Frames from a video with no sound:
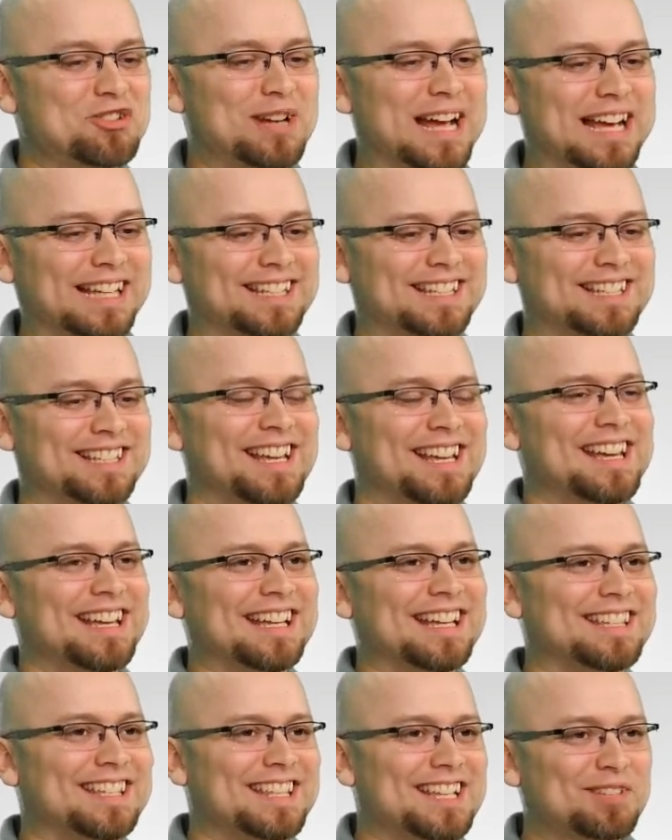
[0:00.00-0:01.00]
asks,
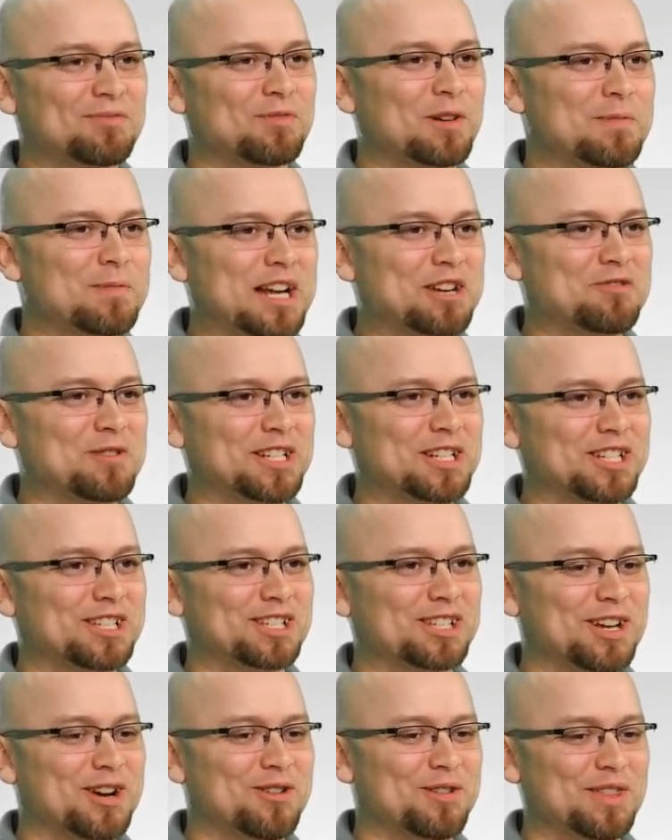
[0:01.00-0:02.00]
is this where my
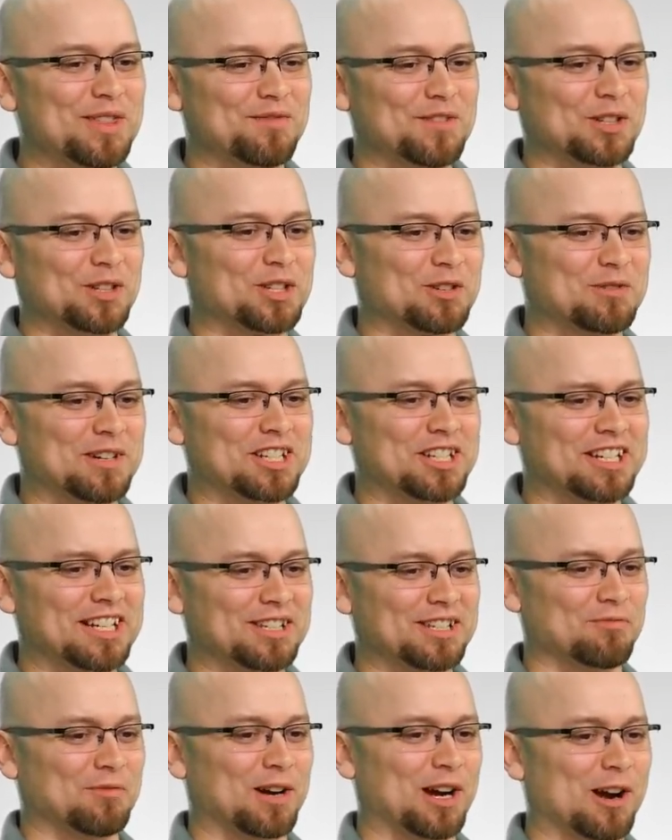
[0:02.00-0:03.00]
questions go? And the first question
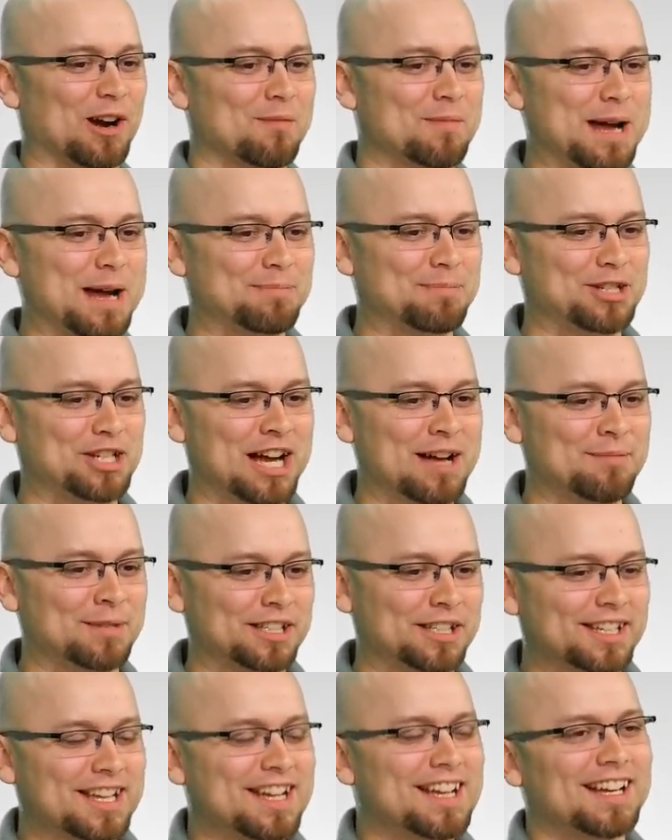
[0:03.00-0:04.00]
is, where are my
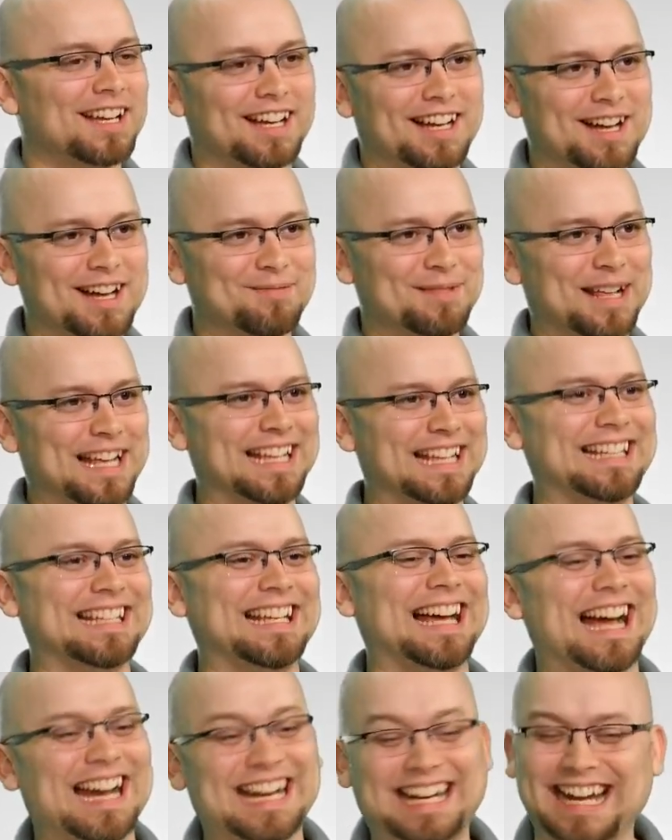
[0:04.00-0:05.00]
pajamas? I
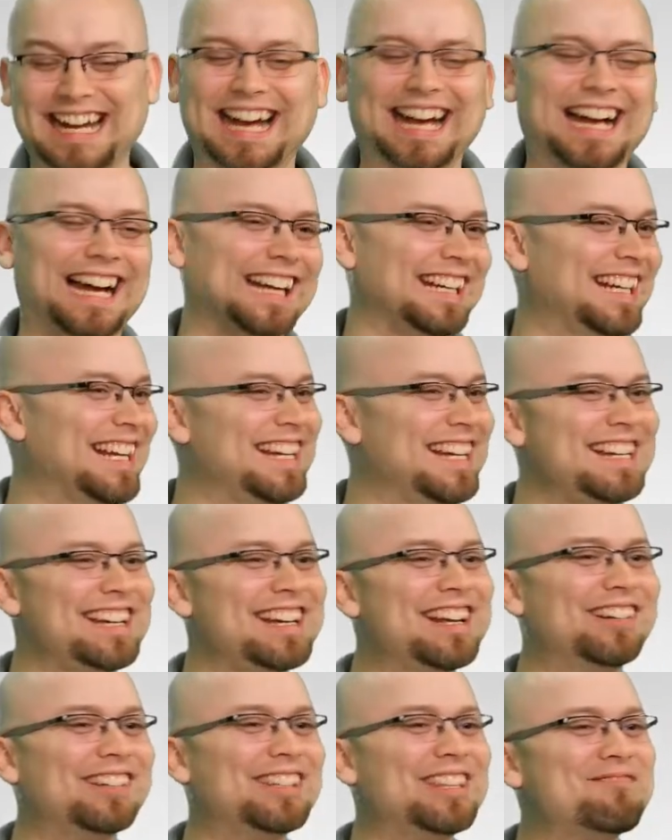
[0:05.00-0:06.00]

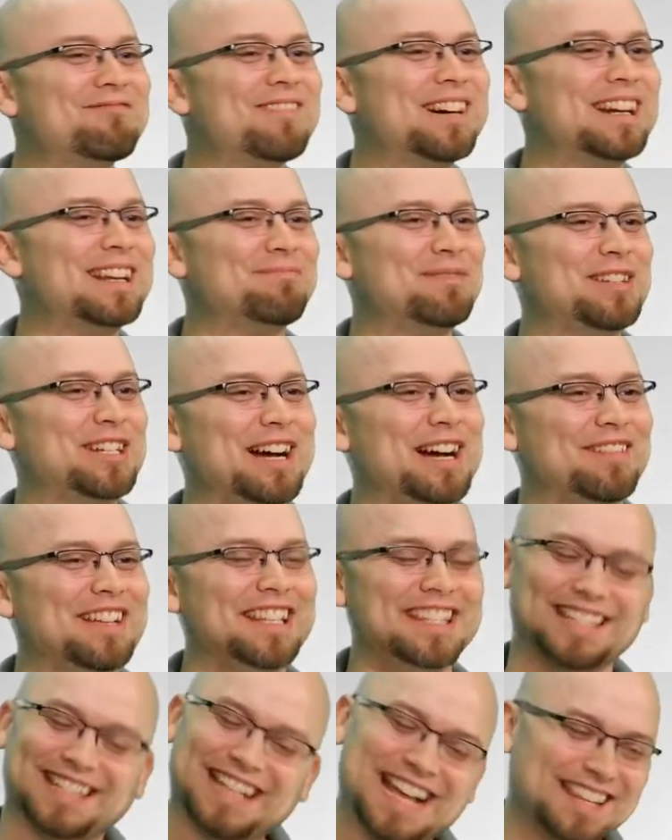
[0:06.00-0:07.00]
didn't know you wanted
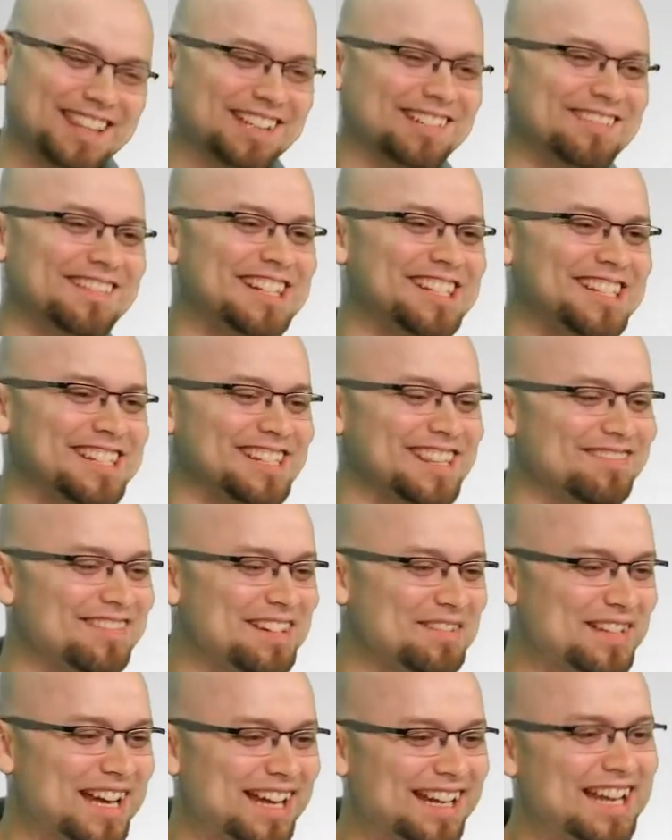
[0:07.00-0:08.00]
pajamas. Is that the question that
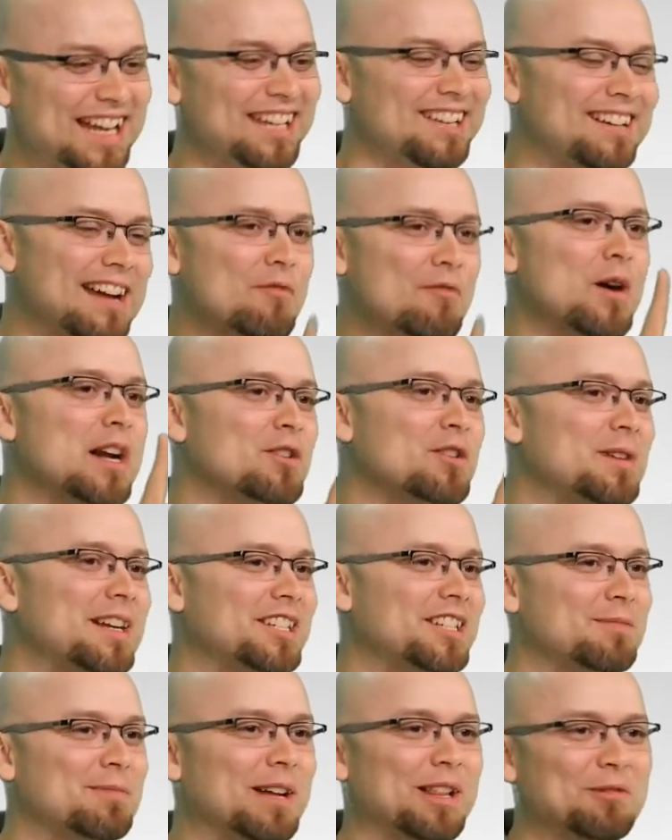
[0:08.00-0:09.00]
we've got? You get one
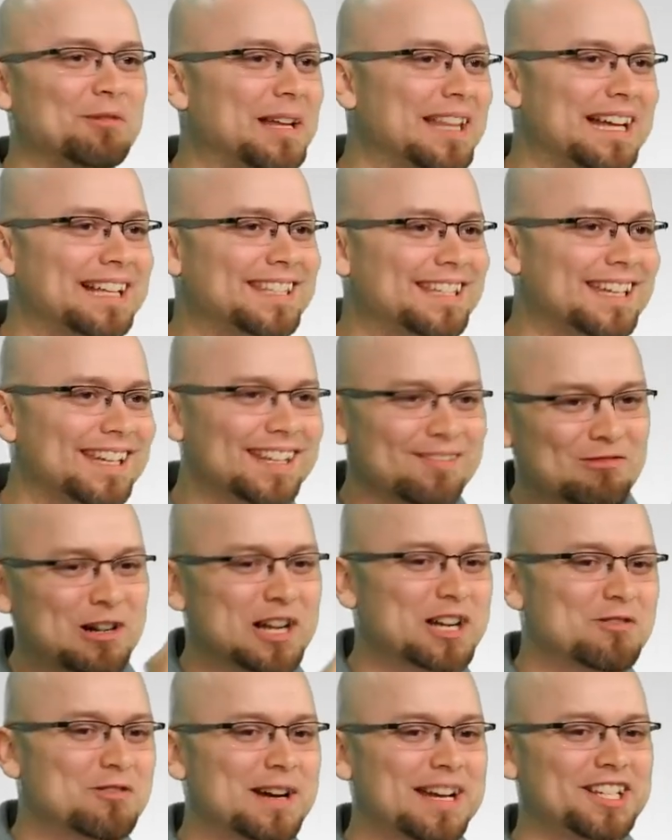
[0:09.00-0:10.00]
question, by the way. That's it.
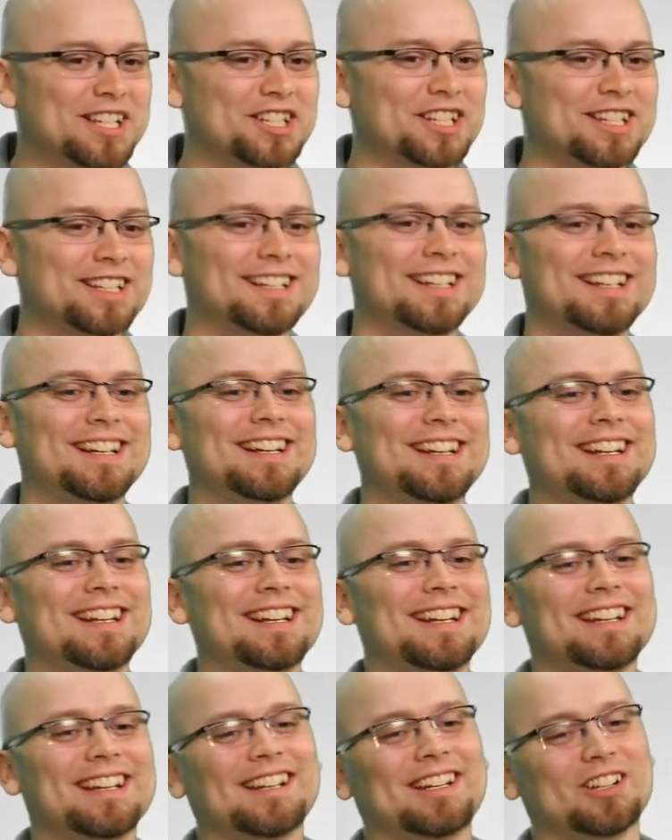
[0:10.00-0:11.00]
One question.
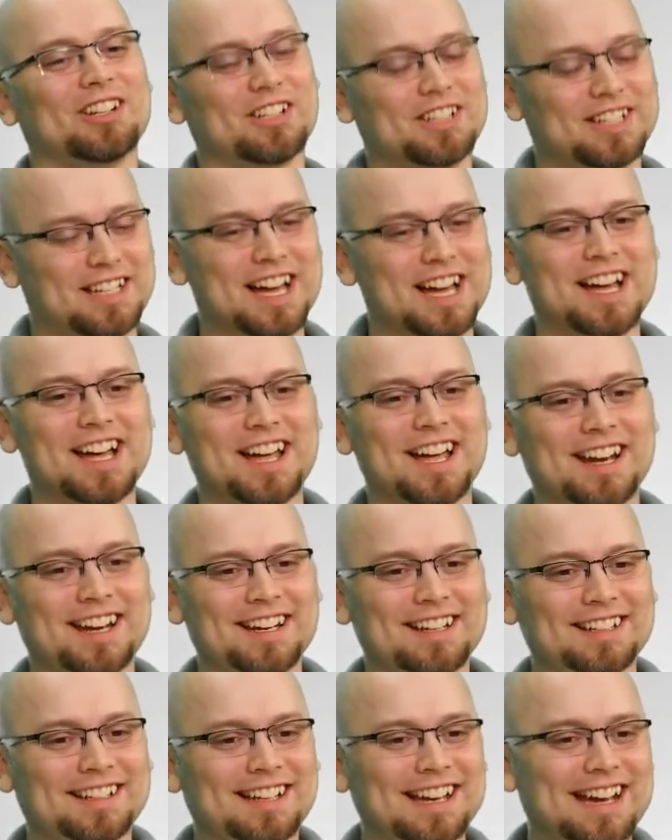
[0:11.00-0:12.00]
You're
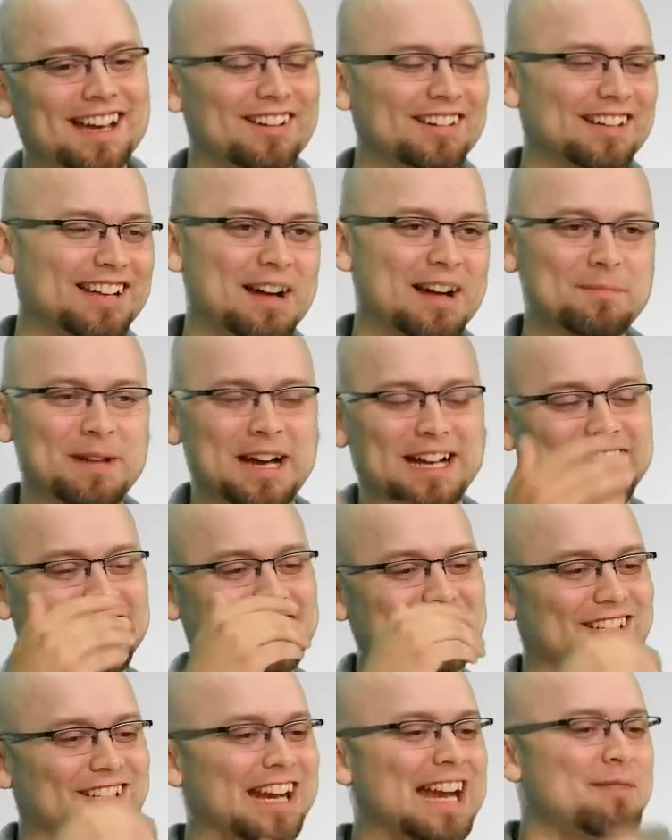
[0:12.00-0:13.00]
done. I'm not going to
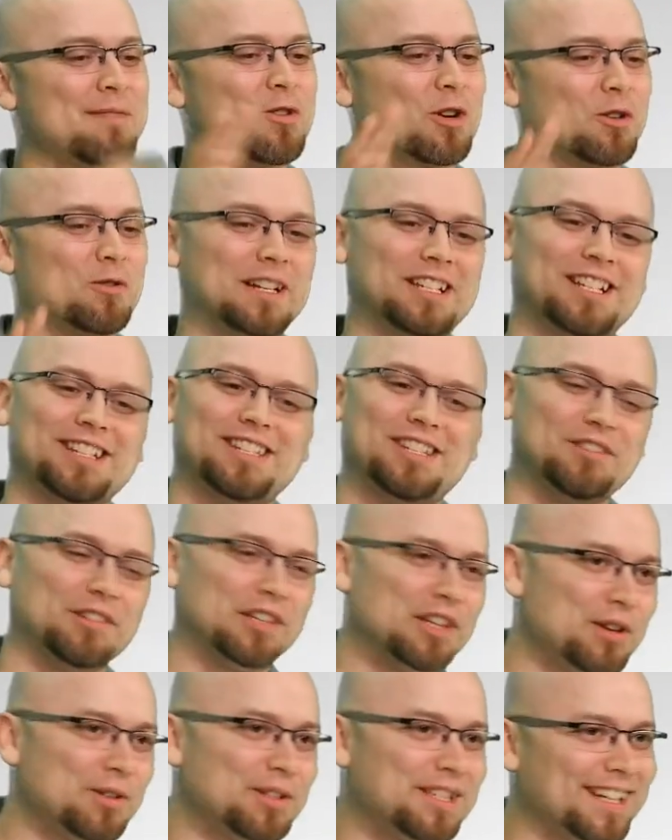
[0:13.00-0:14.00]
answer any more questions. You
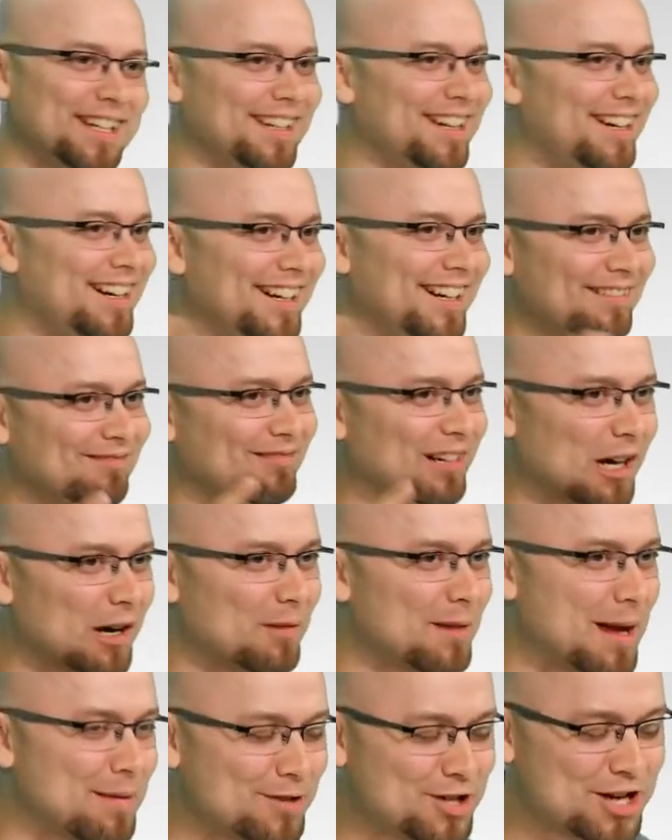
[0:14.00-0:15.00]
used it on where are
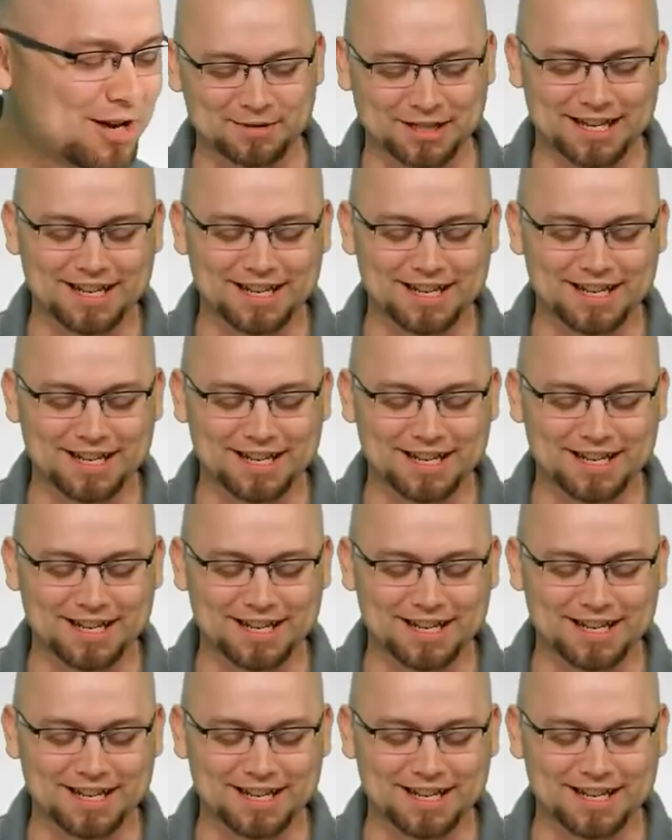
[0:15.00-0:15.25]
my pajamas.